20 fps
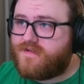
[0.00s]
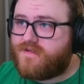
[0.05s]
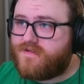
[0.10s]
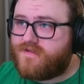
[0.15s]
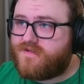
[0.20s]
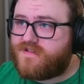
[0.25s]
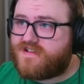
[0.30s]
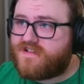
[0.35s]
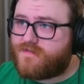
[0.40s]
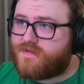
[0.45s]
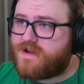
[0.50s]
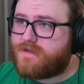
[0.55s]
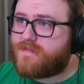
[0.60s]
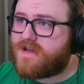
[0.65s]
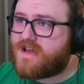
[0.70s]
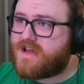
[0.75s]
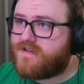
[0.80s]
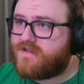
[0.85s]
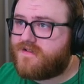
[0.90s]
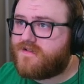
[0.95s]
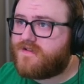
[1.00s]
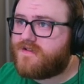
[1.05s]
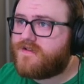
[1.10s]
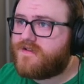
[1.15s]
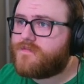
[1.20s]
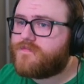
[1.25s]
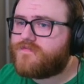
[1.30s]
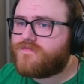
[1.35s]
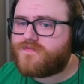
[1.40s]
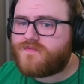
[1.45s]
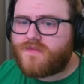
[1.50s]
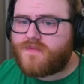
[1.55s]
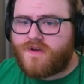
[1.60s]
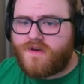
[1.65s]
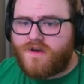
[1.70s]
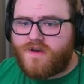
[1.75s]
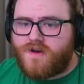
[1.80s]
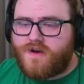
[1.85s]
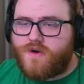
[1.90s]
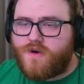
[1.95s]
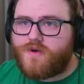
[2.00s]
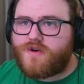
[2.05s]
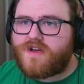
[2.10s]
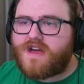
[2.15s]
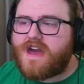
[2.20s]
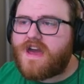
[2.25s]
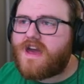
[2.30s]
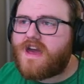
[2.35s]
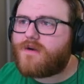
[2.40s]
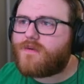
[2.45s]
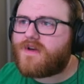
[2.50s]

That's what I meant. Okay,